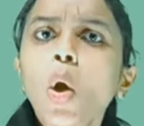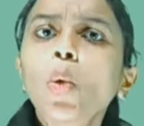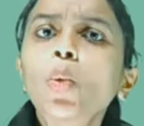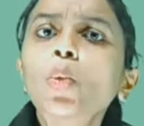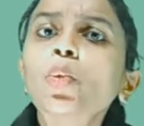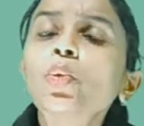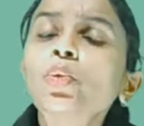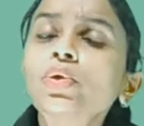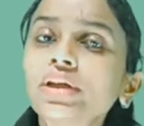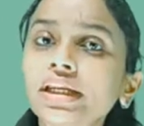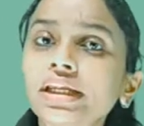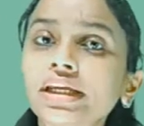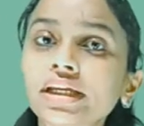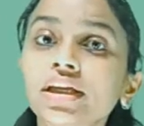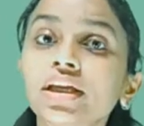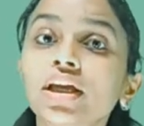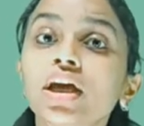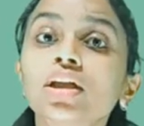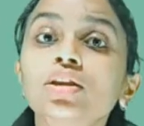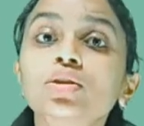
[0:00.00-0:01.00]

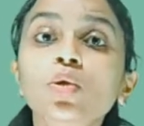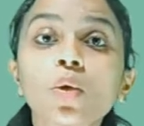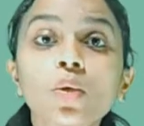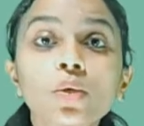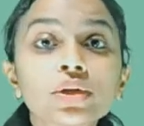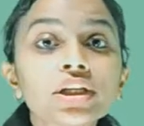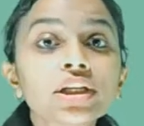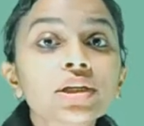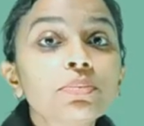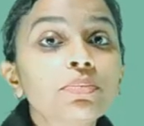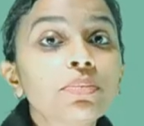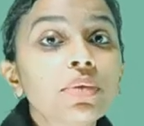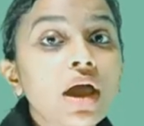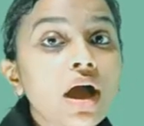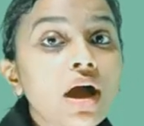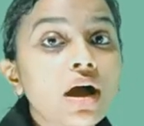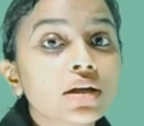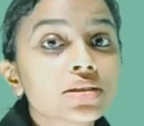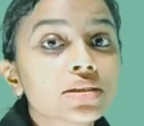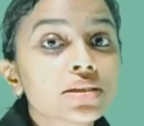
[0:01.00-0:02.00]
Only thorny
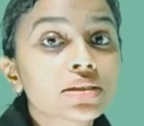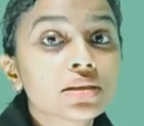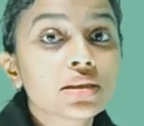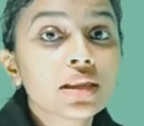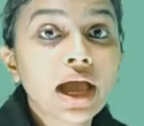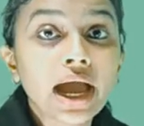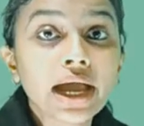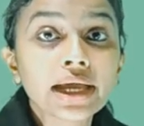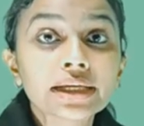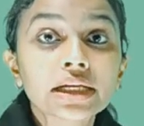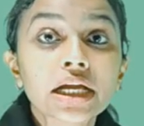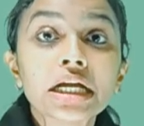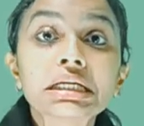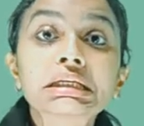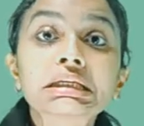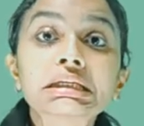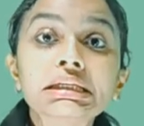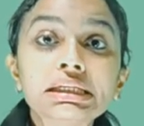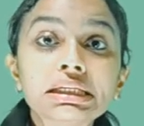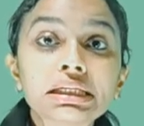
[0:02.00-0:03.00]
plants like
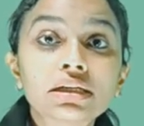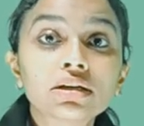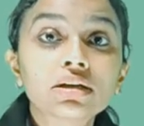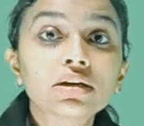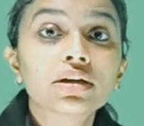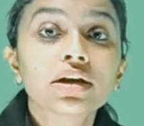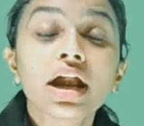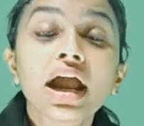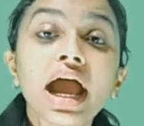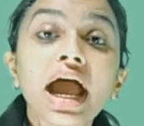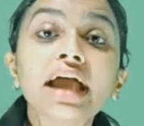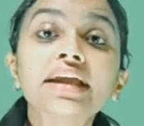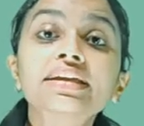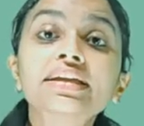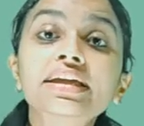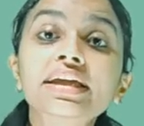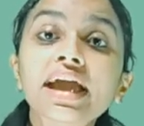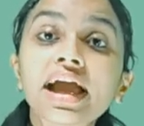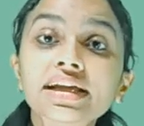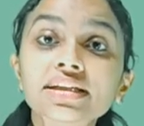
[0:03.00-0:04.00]
kikar
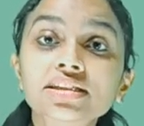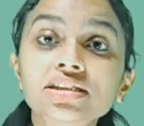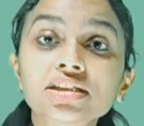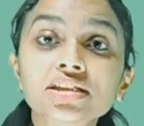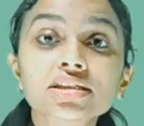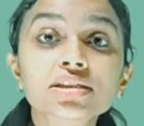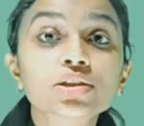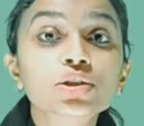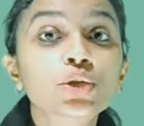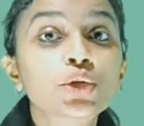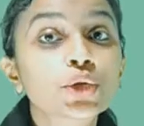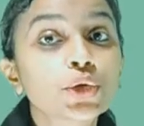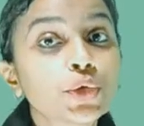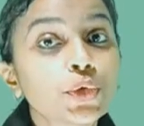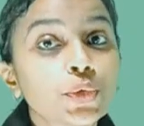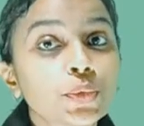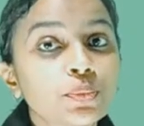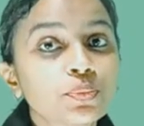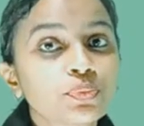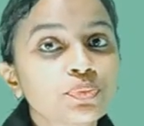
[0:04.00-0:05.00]
and cactus
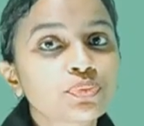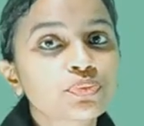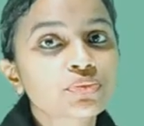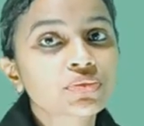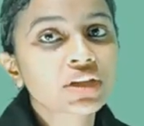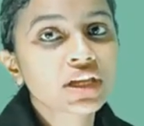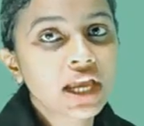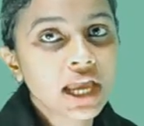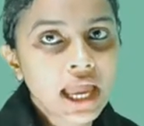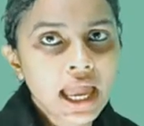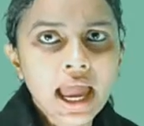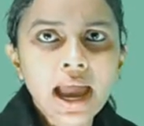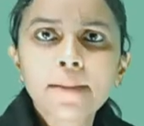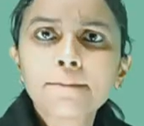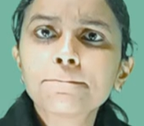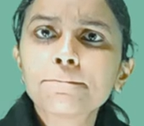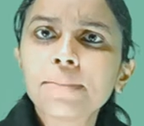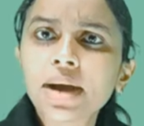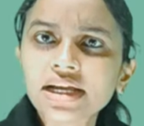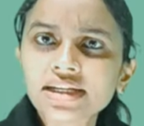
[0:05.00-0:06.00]
grow.
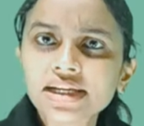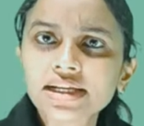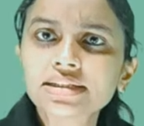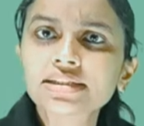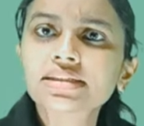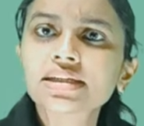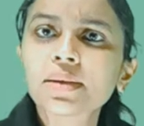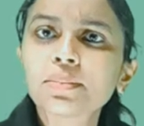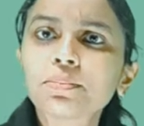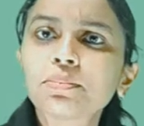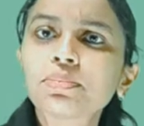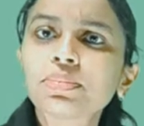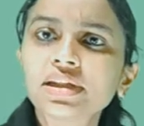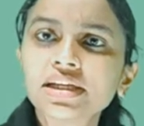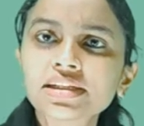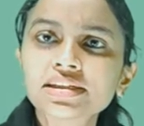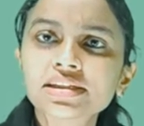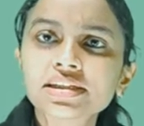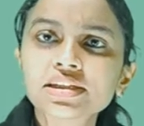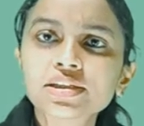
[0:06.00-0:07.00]
But at some
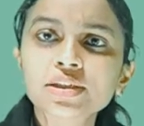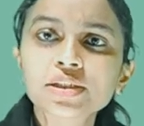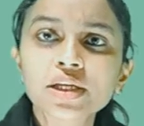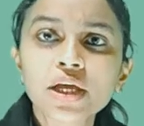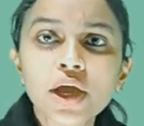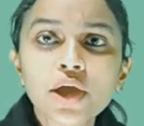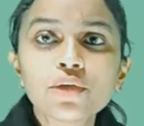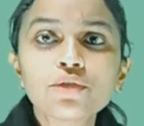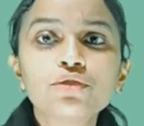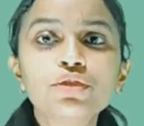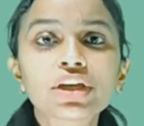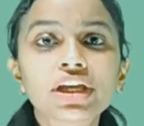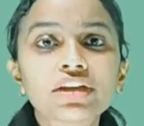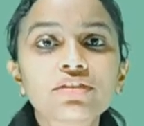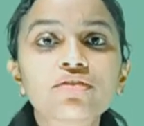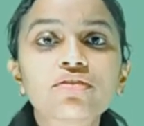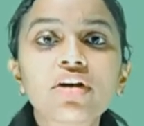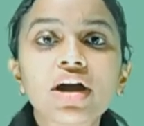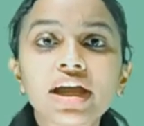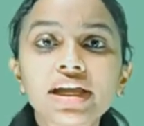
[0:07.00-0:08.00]
places, we can
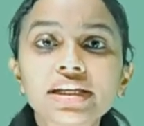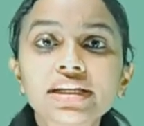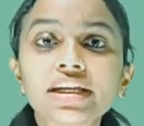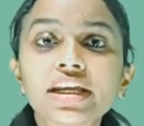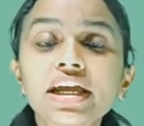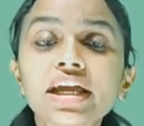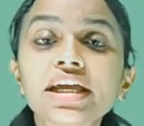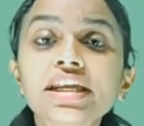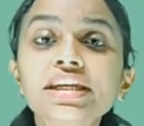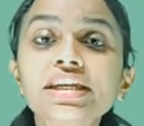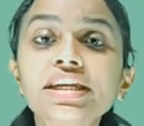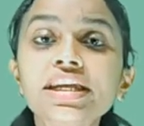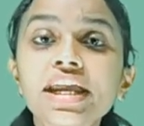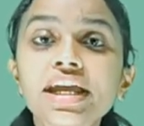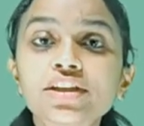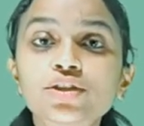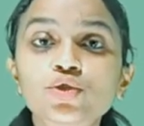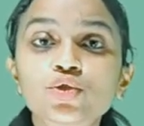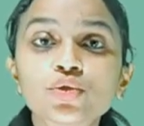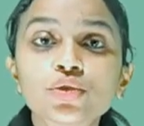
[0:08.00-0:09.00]
find
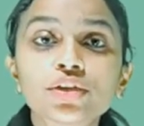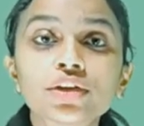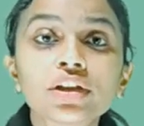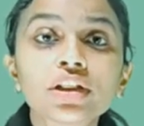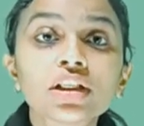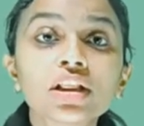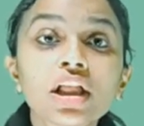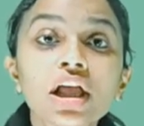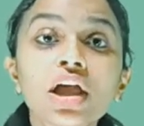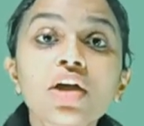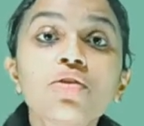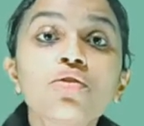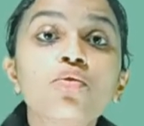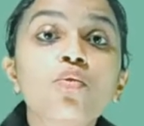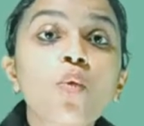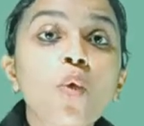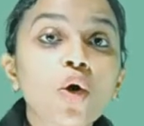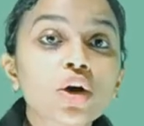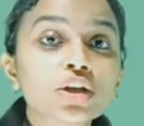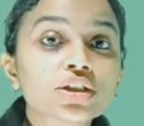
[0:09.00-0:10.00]
natural
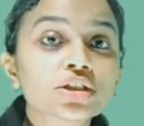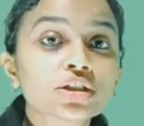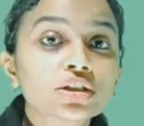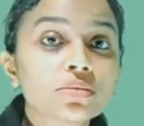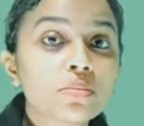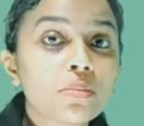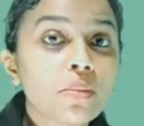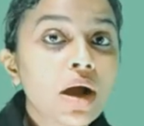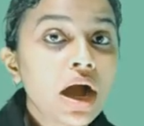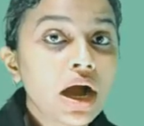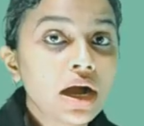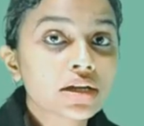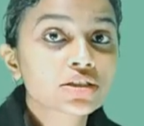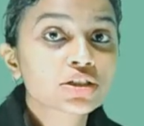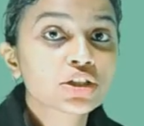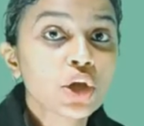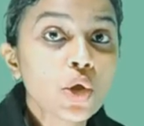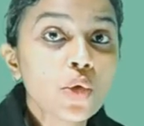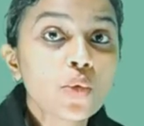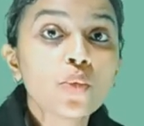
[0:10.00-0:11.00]
water
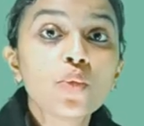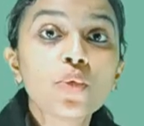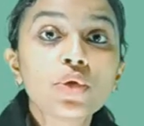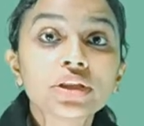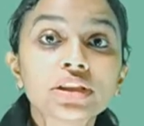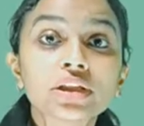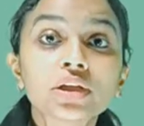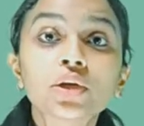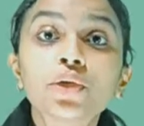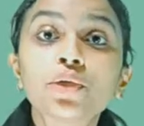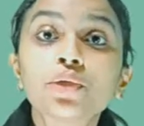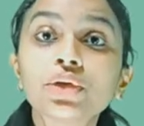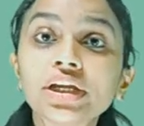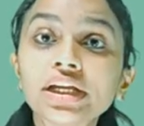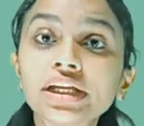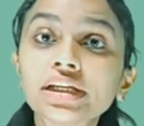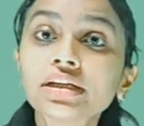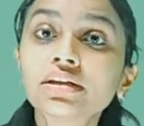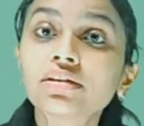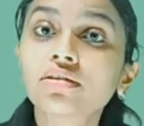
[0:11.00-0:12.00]
marked with
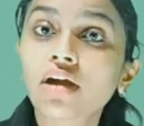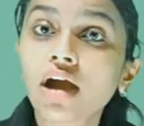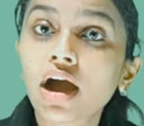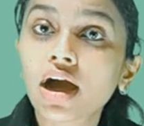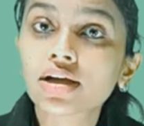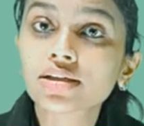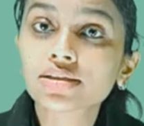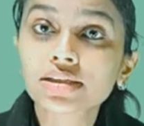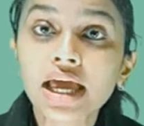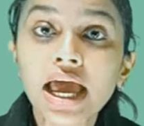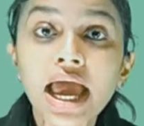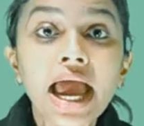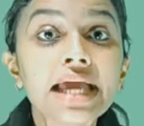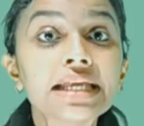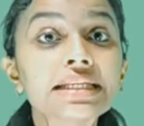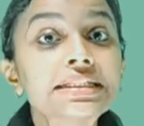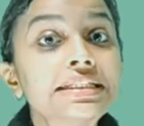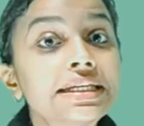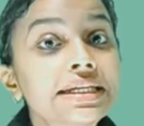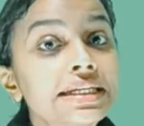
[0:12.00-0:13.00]
green grass
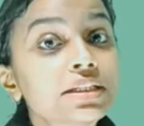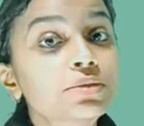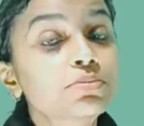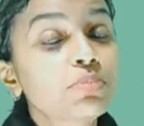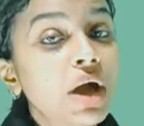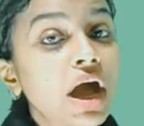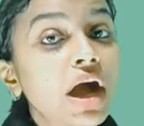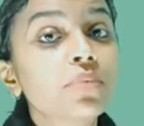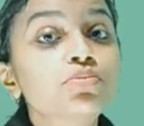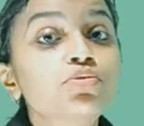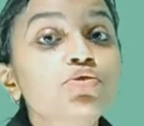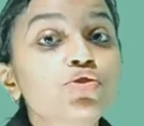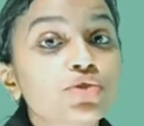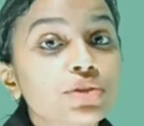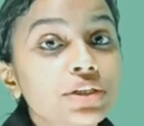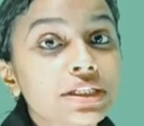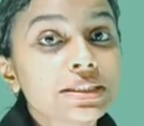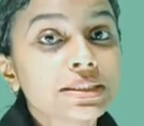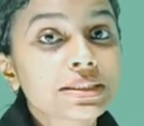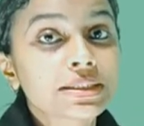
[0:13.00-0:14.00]
and date palm
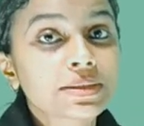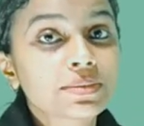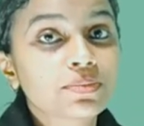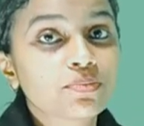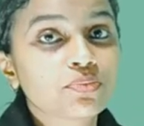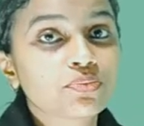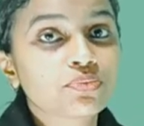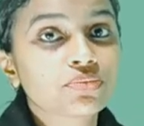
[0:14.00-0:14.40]
trees.